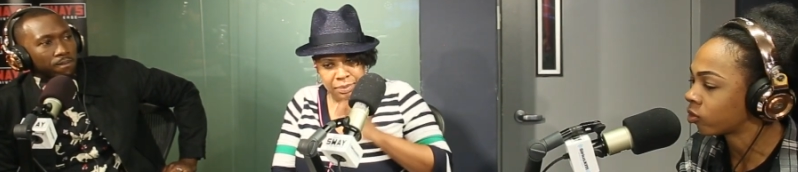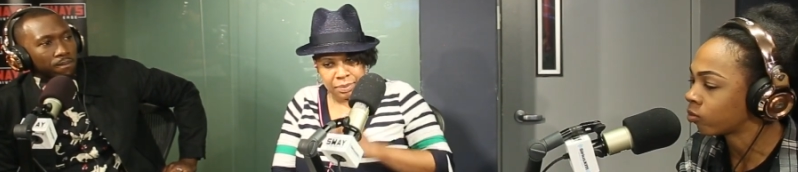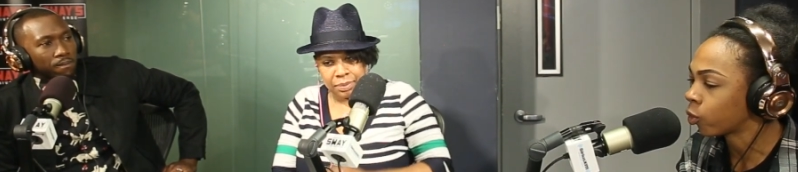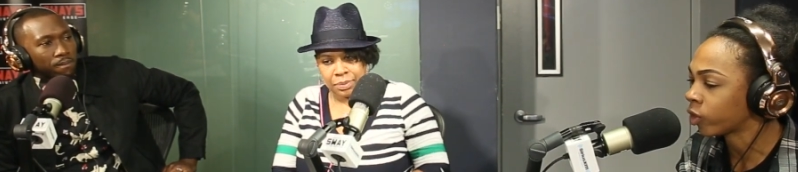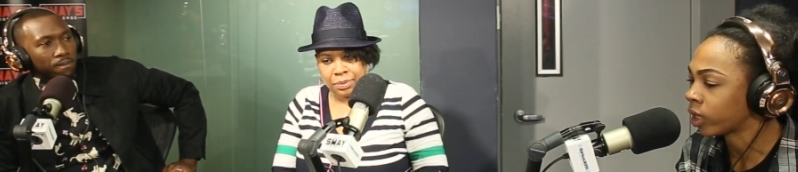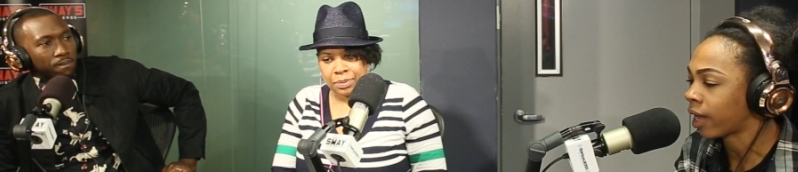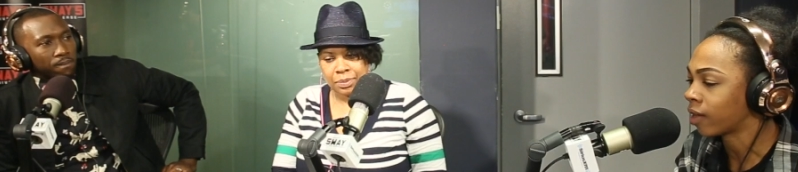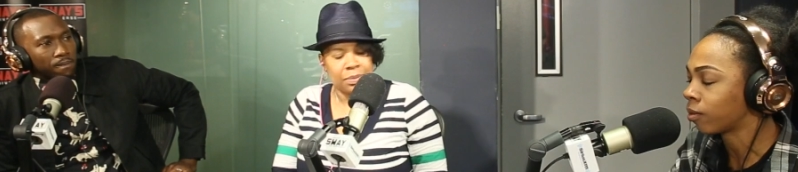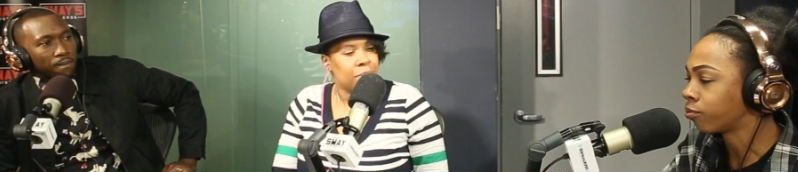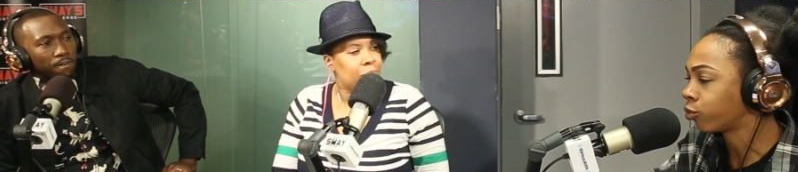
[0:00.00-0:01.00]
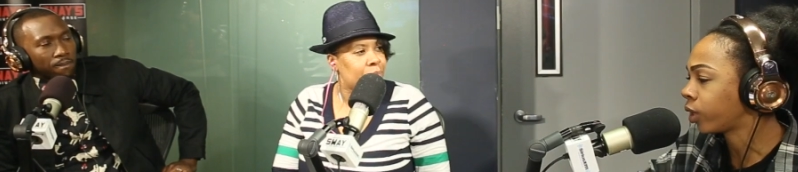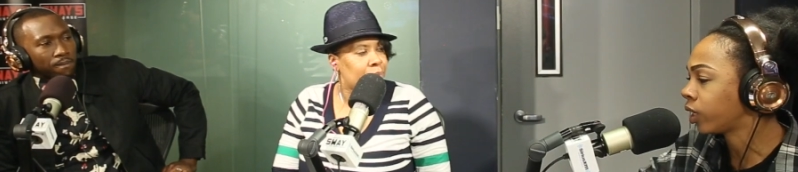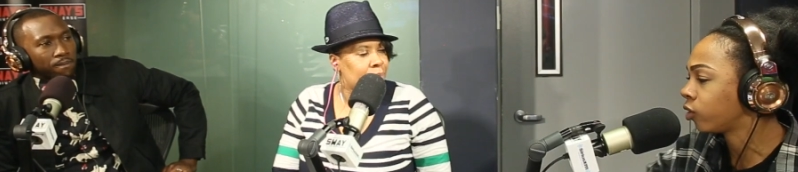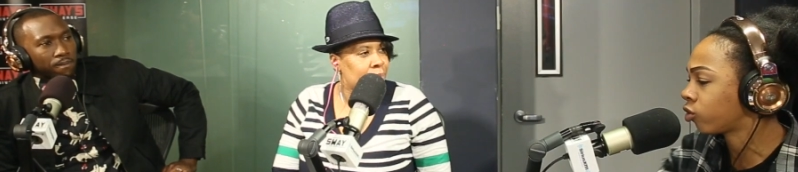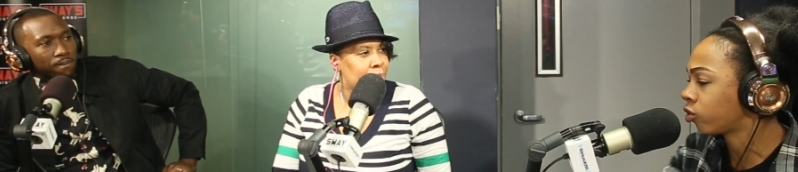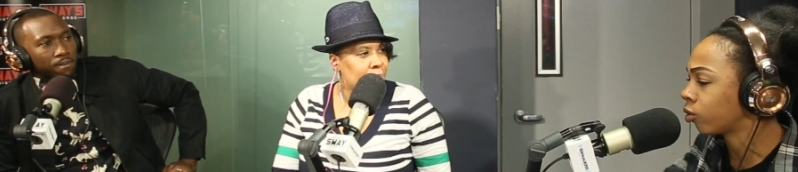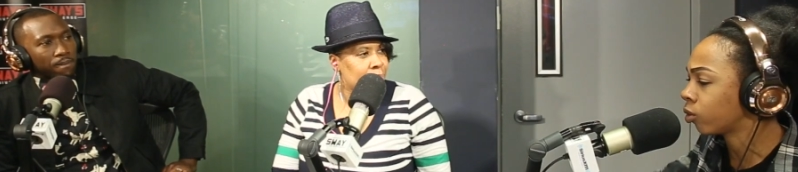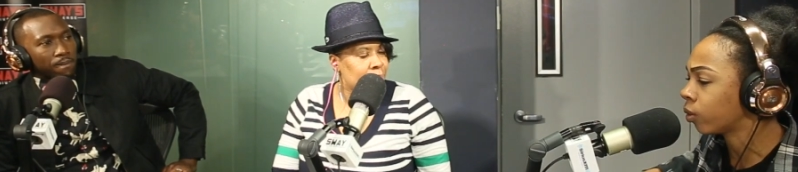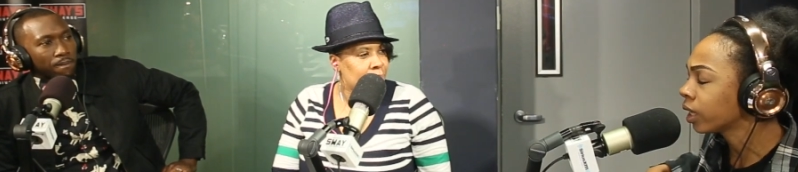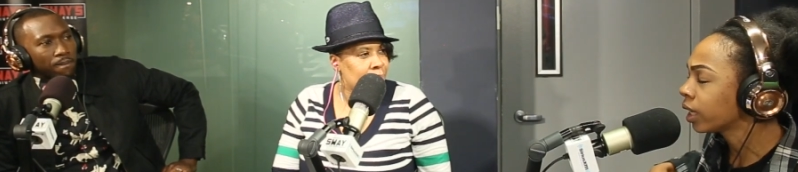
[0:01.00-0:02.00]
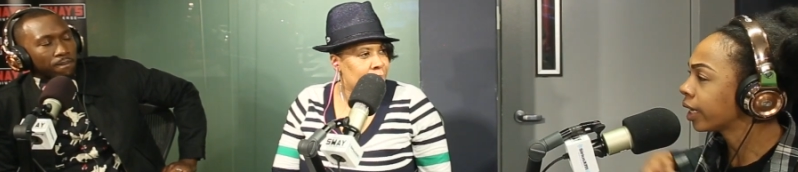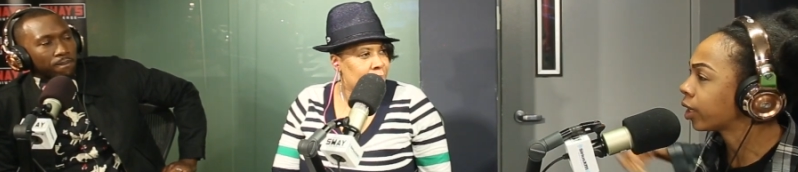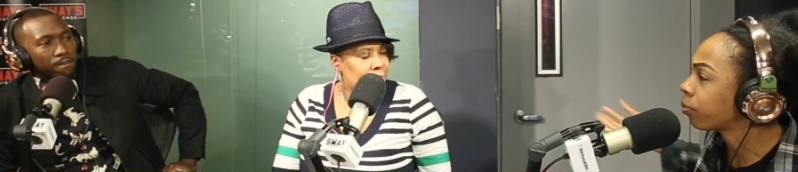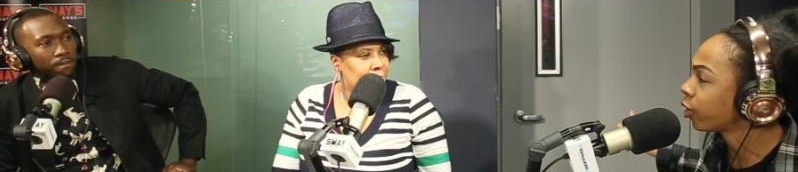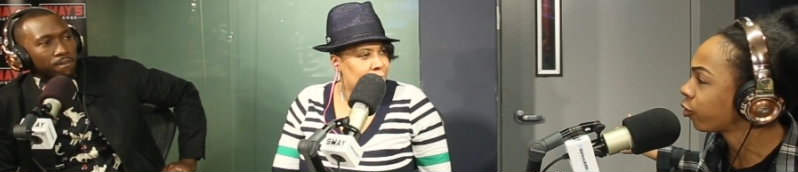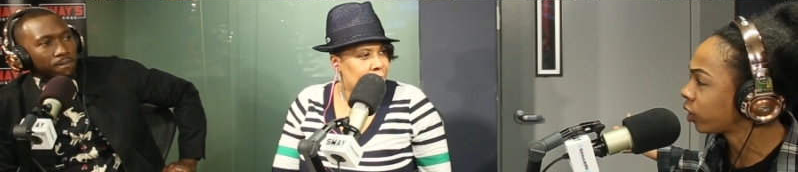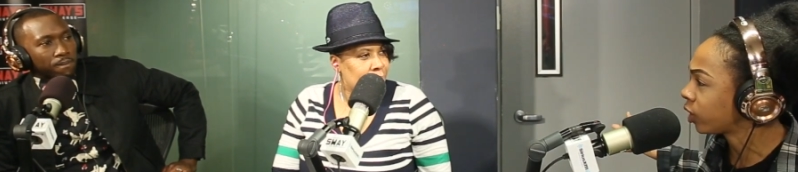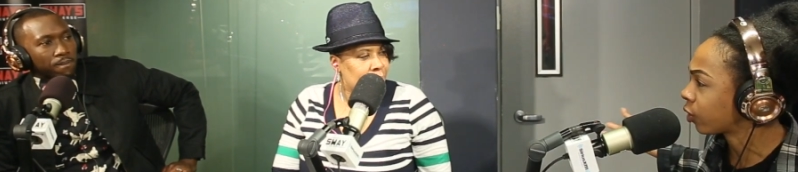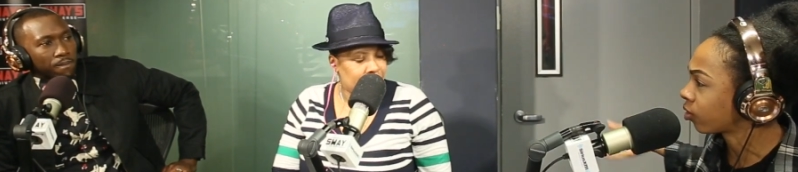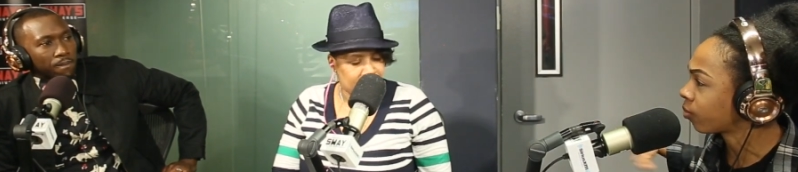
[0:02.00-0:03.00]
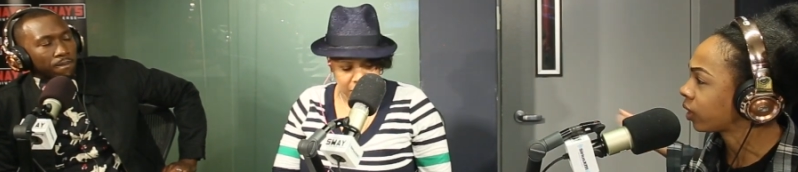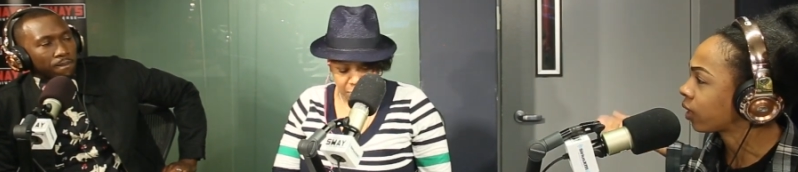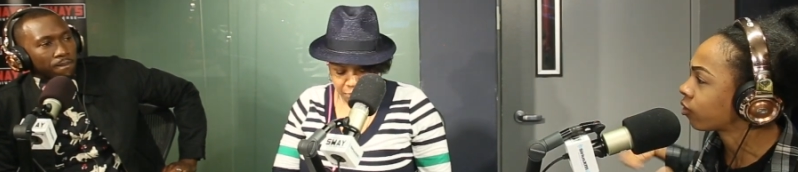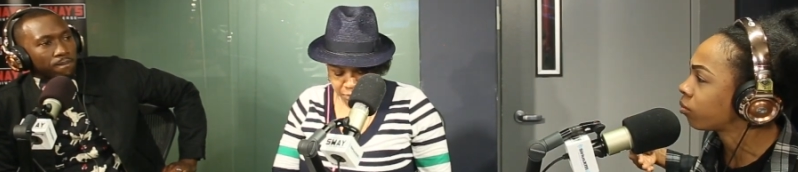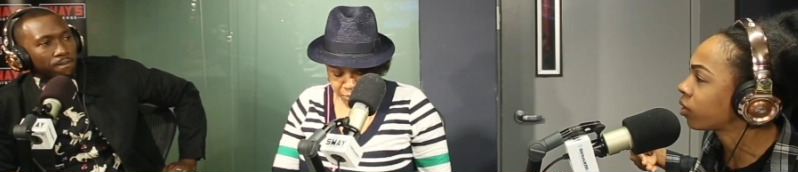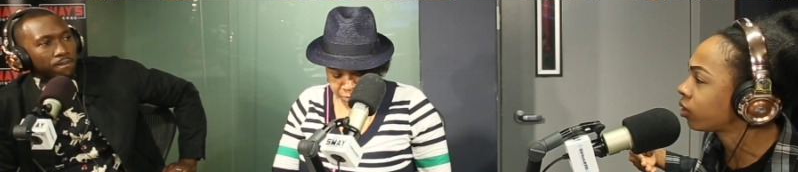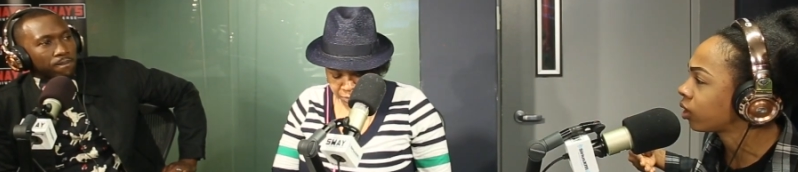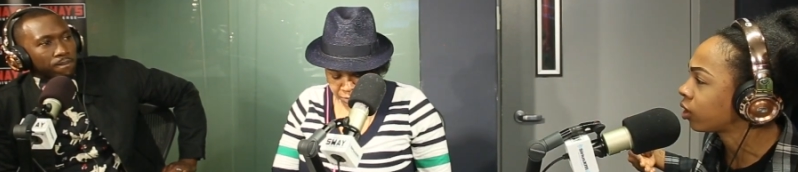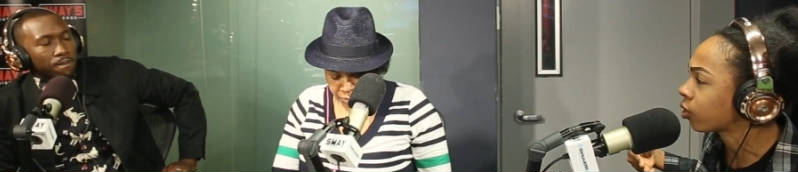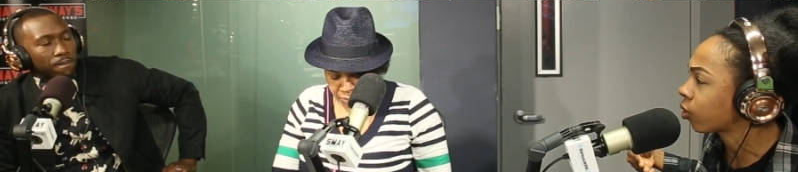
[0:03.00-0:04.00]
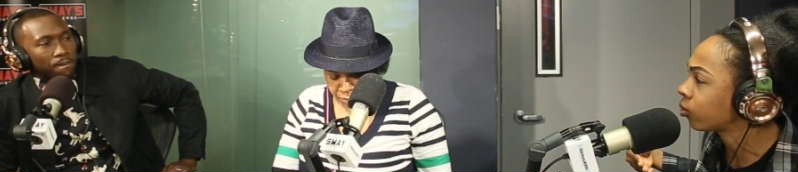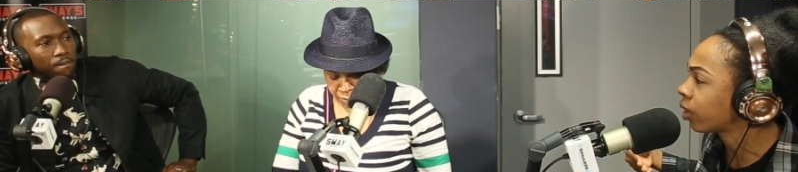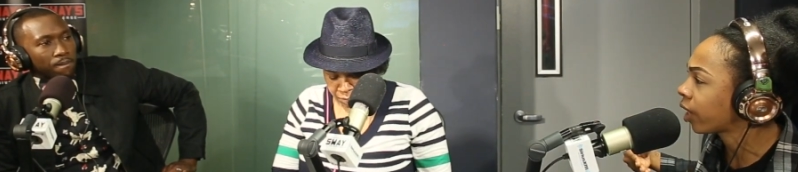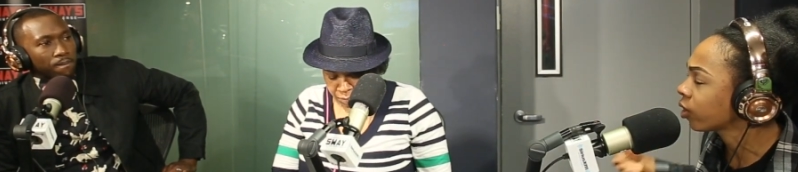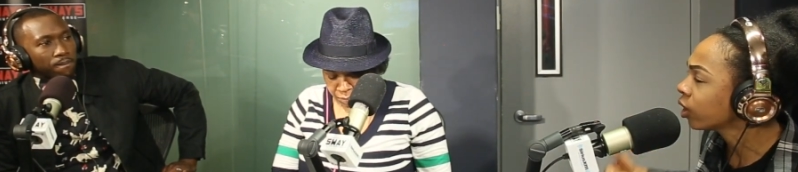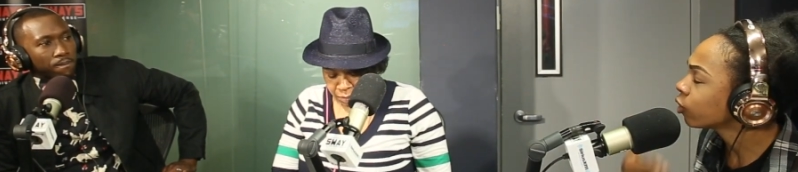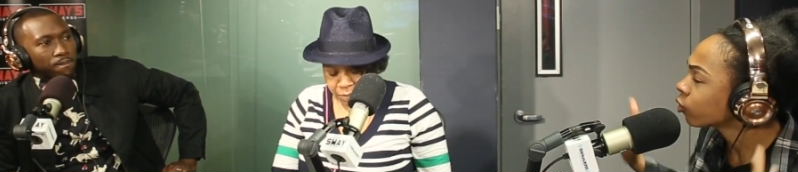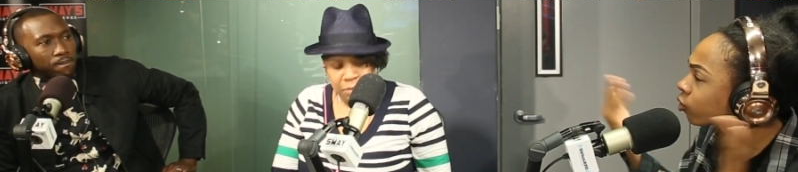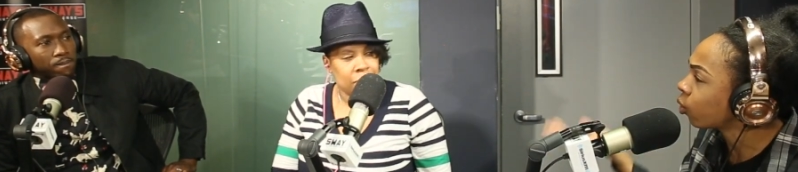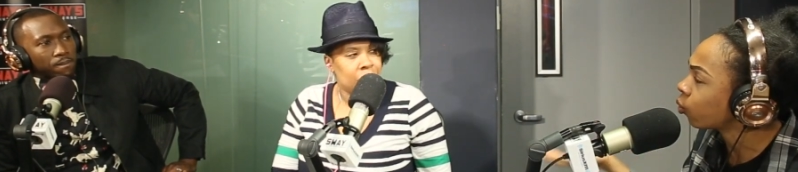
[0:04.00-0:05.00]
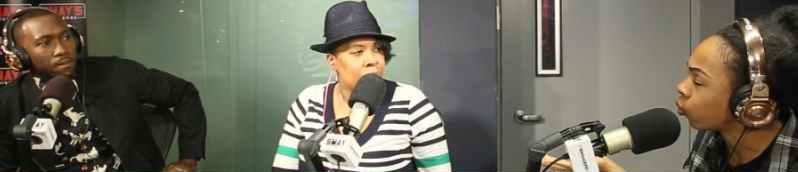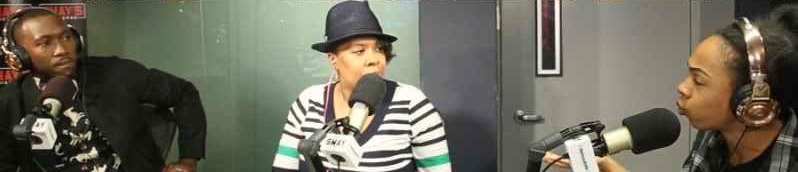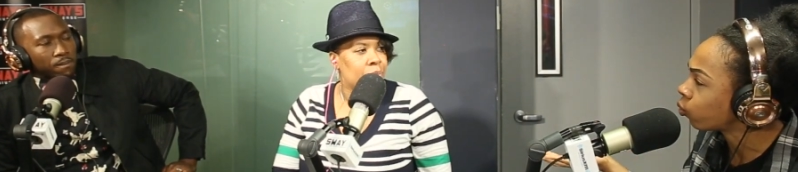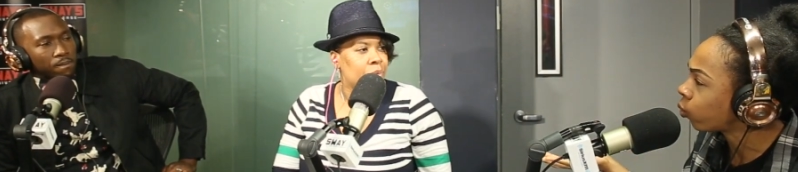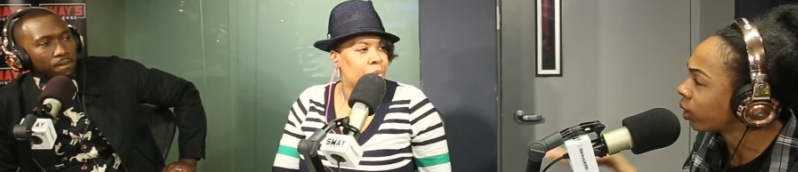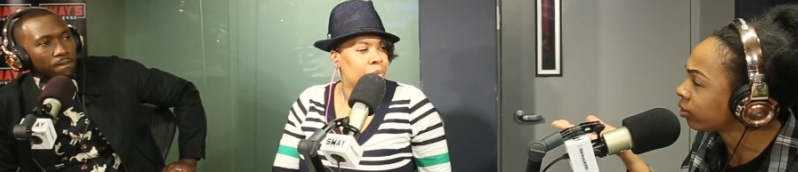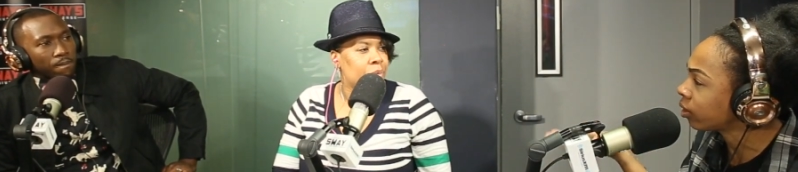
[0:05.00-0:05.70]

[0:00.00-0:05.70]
Speaker 1: this movie as a bridge to an epiphany or something that's missing in your own life. So what